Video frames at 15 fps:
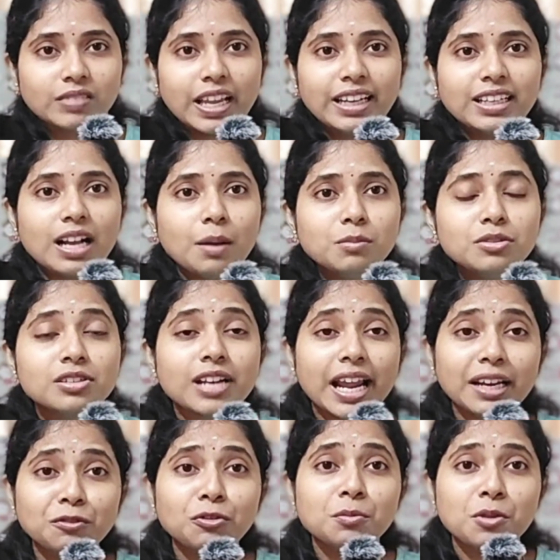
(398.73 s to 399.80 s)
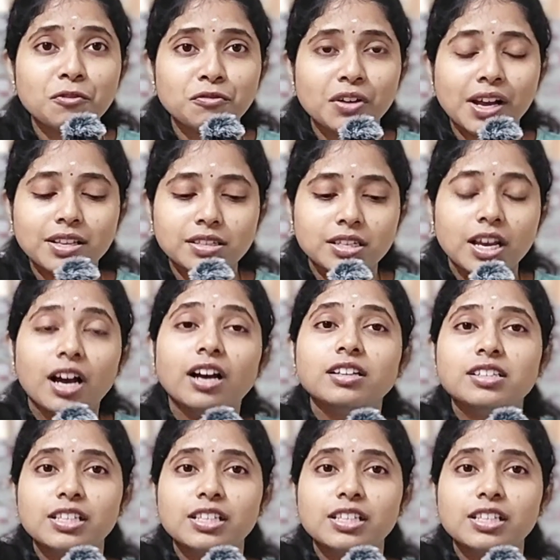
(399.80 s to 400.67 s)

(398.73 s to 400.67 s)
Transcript: it comes right from your first year